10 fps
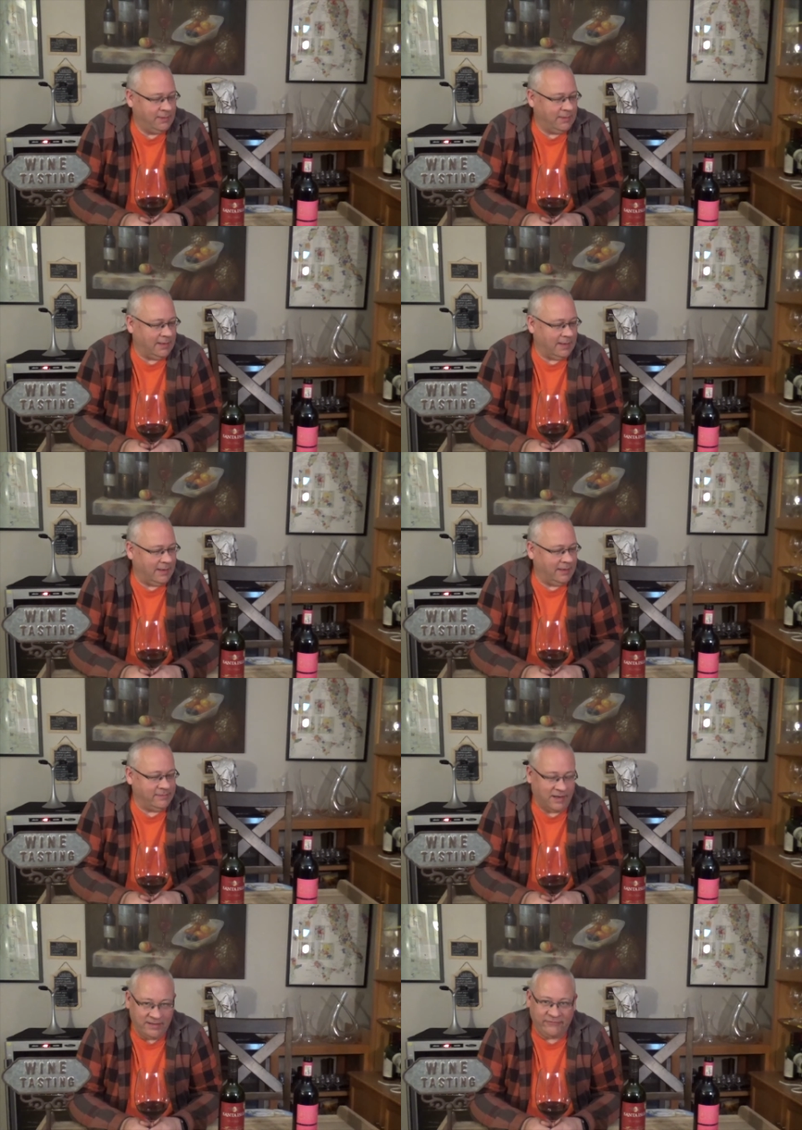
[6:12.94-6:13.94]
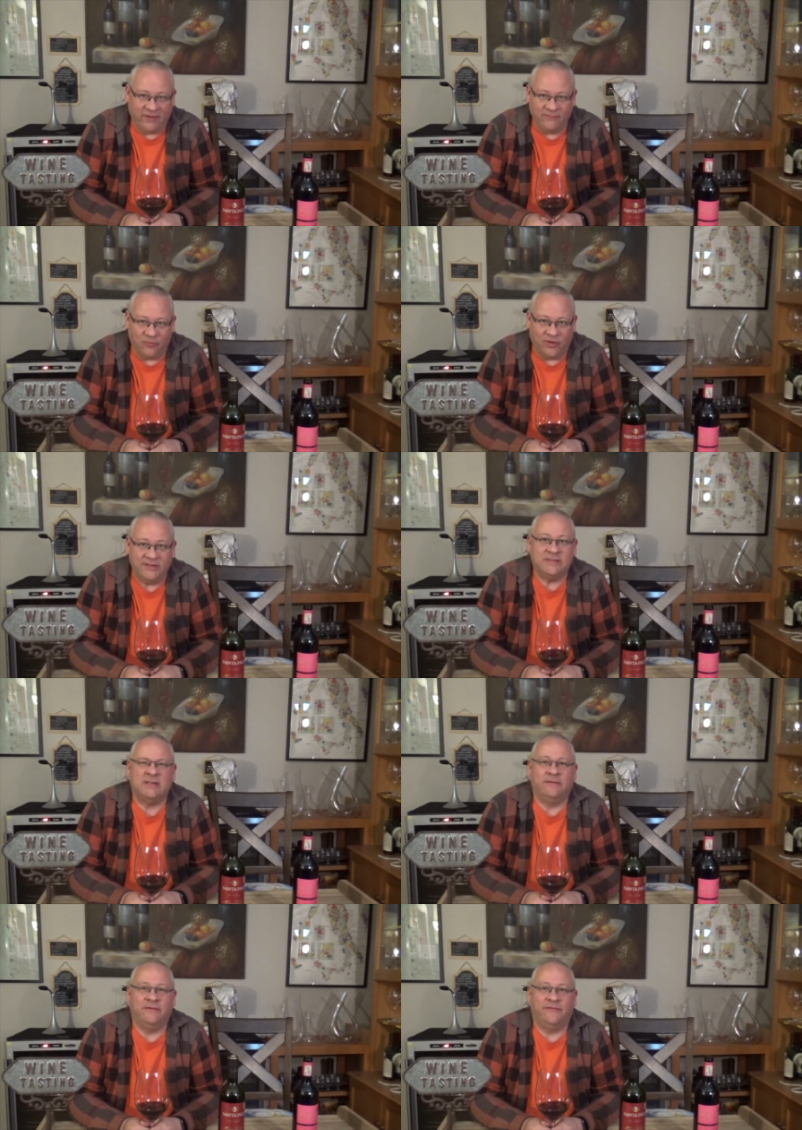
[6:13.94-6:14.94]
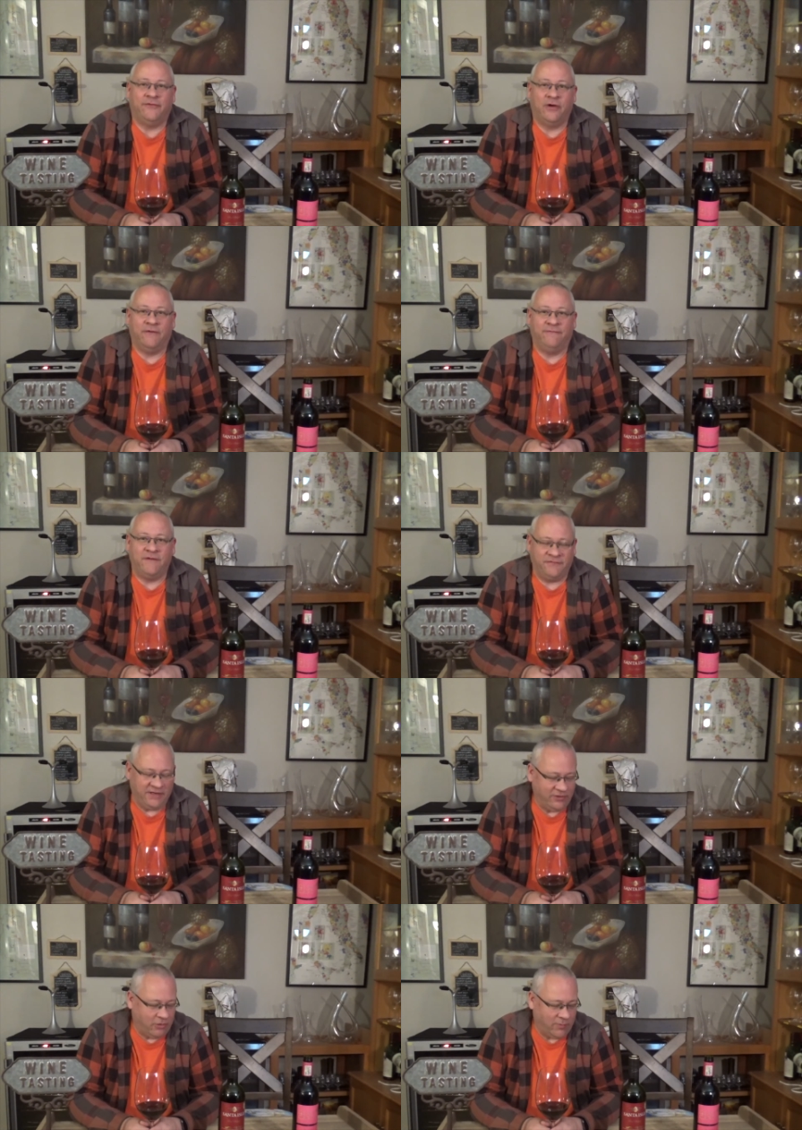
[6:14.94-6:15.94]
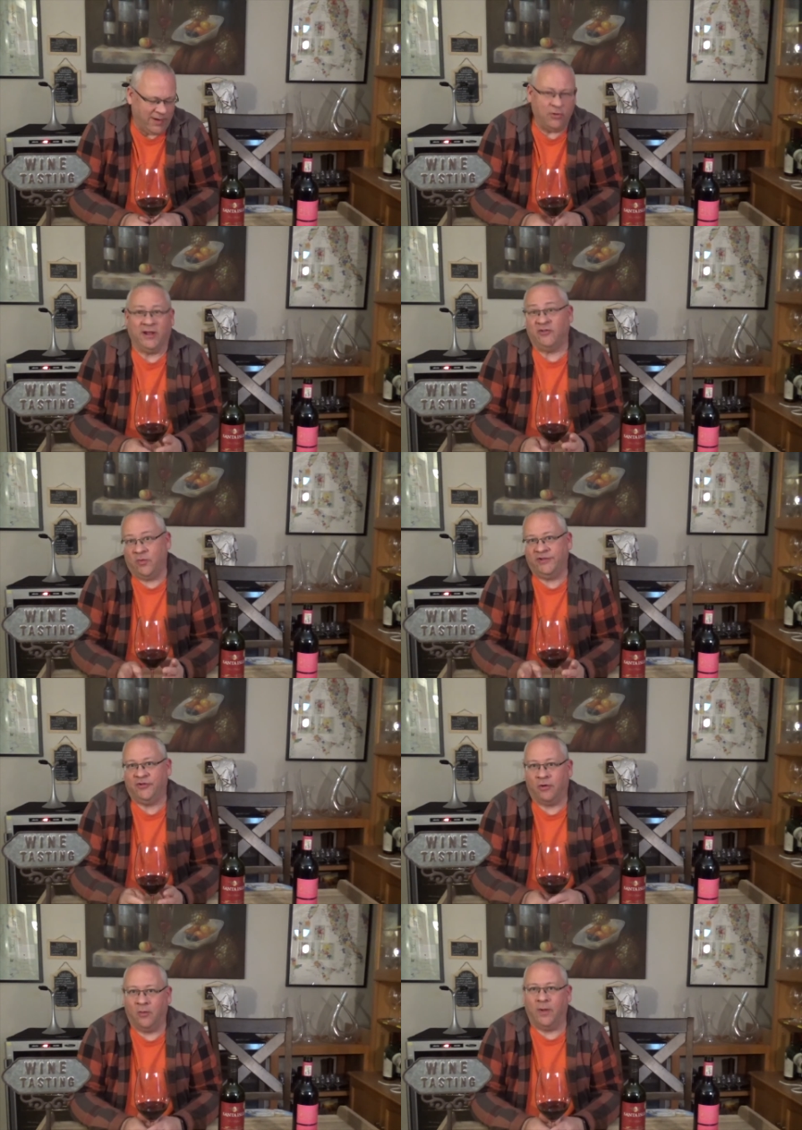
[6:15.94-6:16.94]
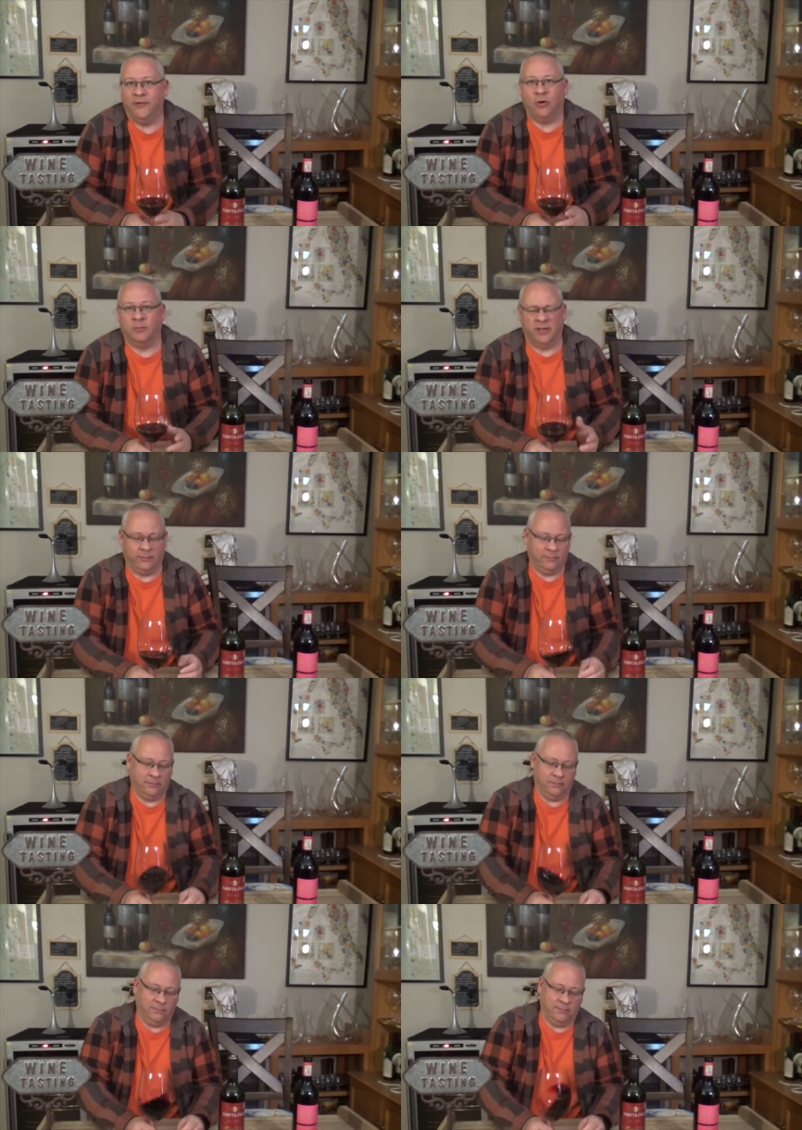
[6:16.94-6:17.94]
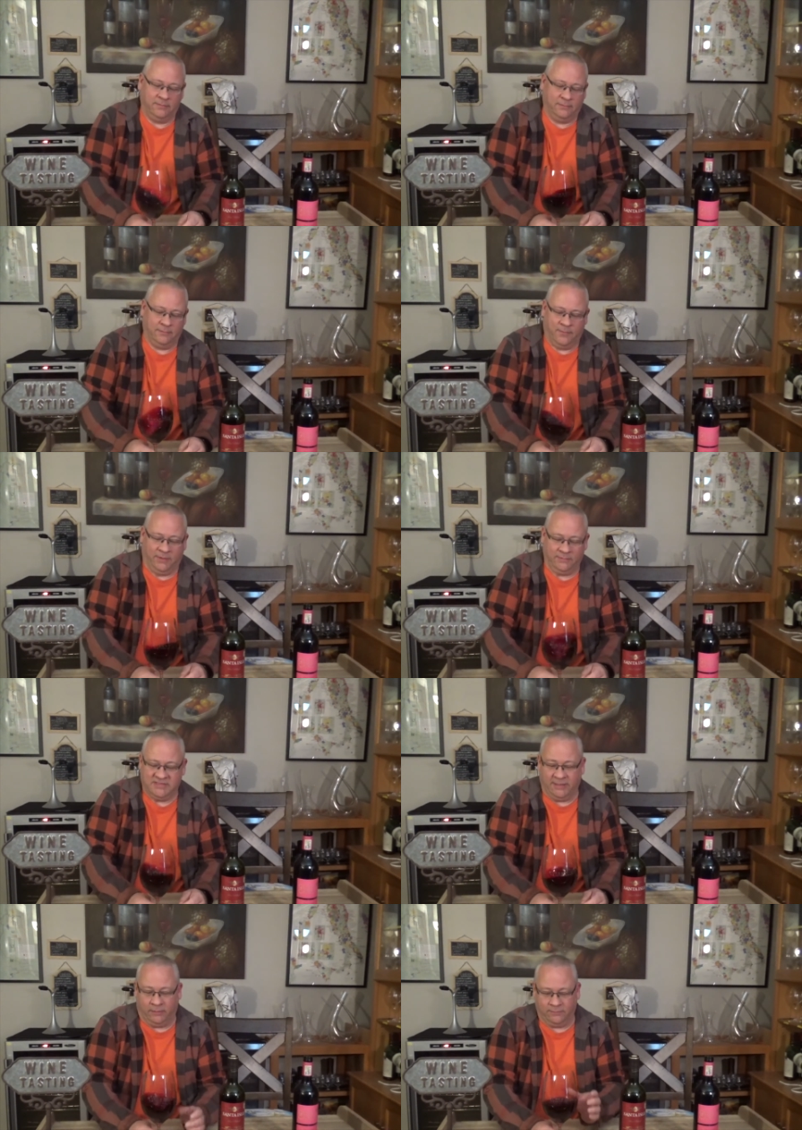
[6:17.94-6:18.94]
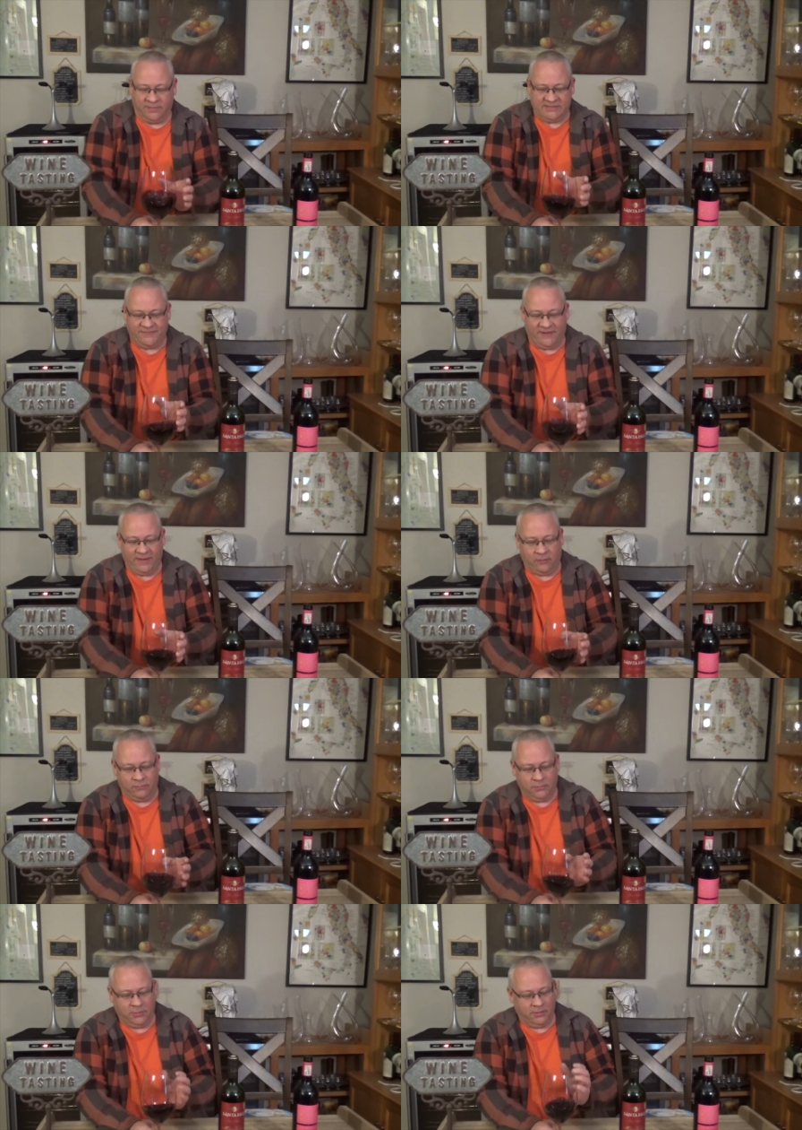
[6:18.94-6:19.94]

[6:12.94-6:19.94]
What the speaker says: 95 points for a $15 wine. Okay, $22 wine normally. But still, let's find out.